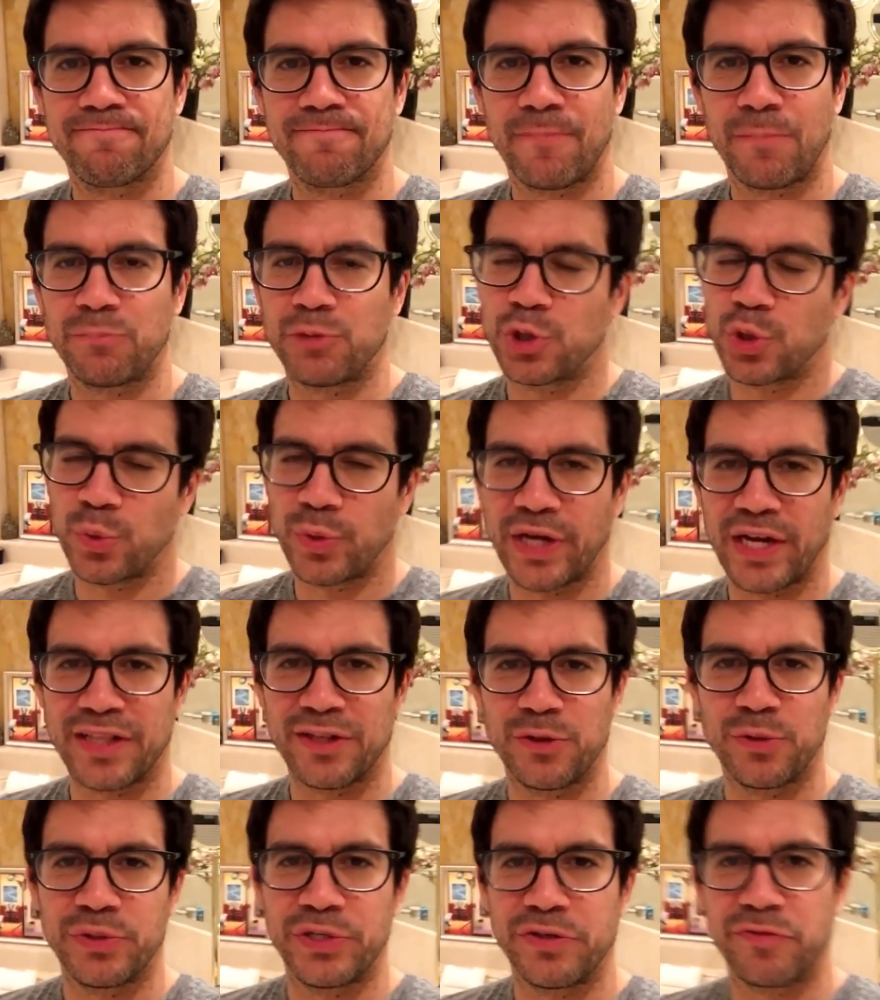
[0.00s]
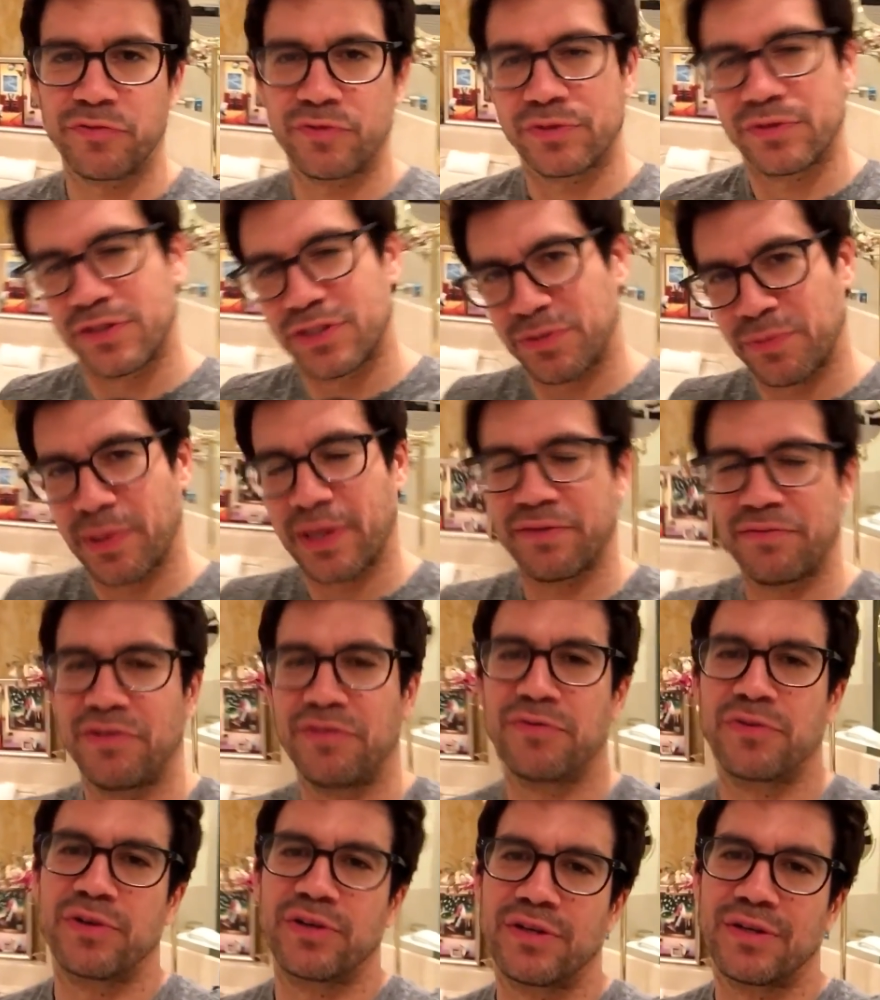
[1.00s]
I'm sure we got little differences. You might have
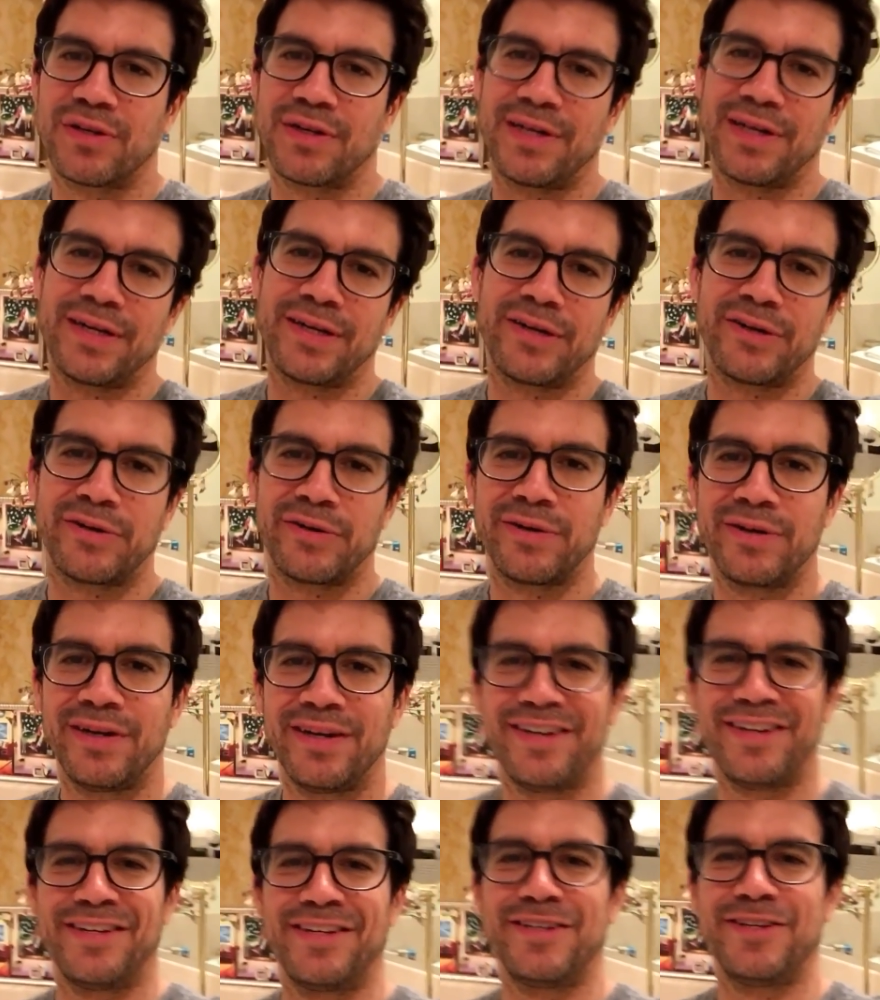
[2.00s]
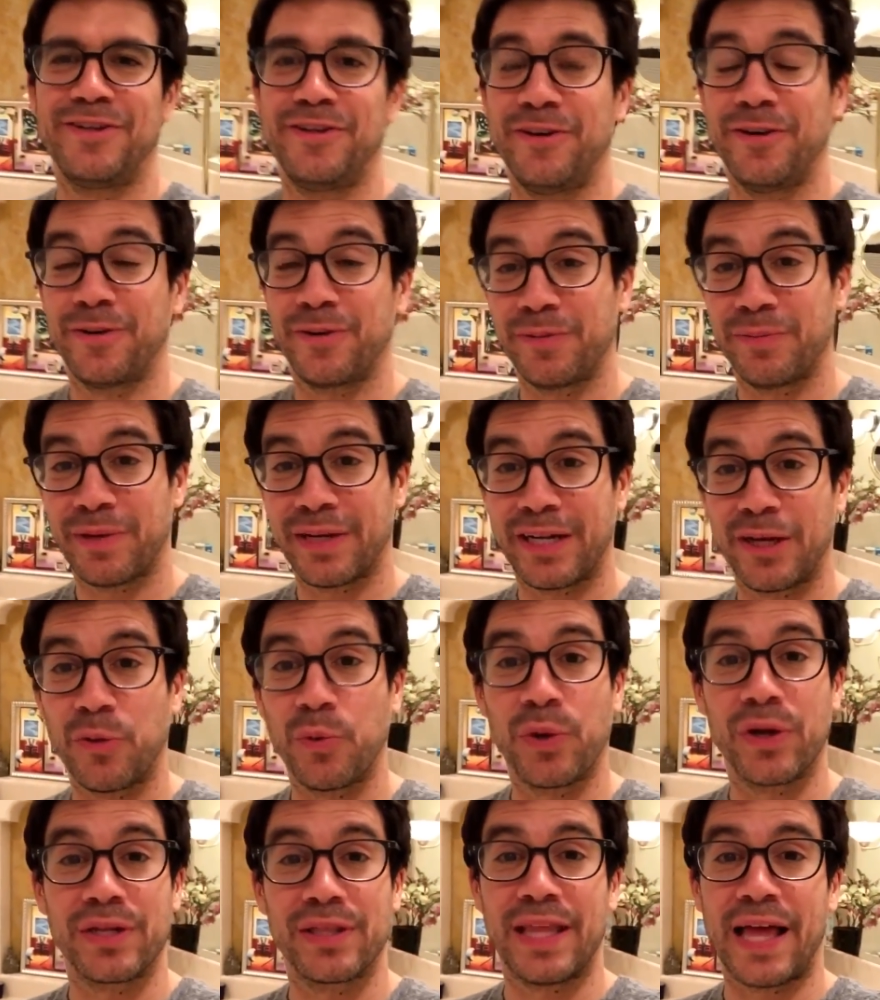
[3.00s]
different color hair. You know, you might not
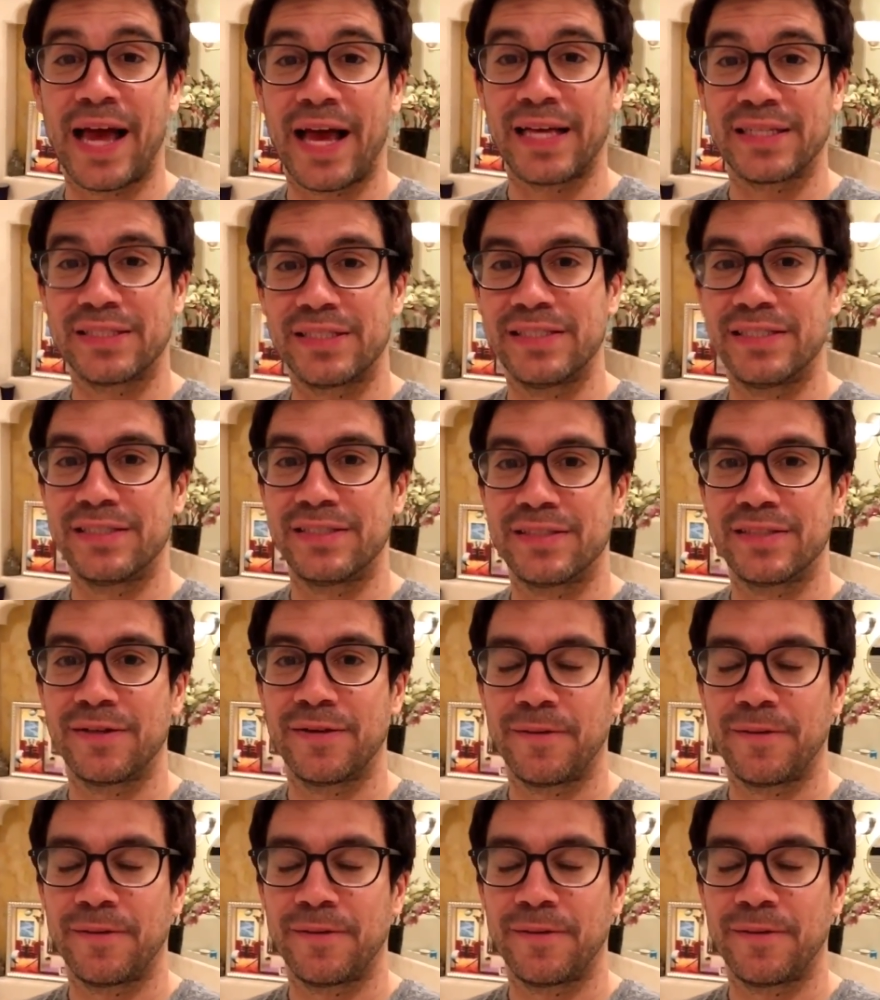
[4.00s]
wear glasses.